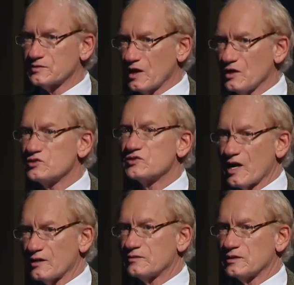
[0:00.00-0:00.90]
stage
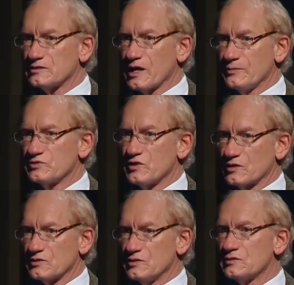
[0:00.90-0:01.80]
set that type
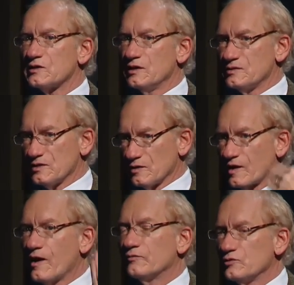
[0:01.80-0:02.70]
6 is, is an
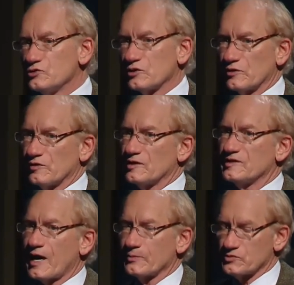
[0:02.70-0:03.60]
evolutionary
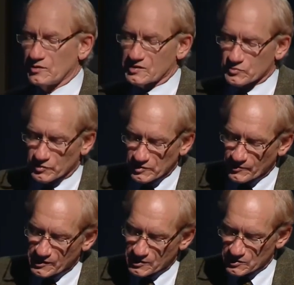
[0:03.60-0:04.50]
adaptation that's
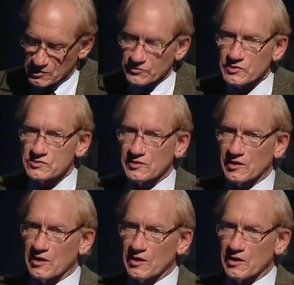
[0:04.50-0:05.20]
really making a difference in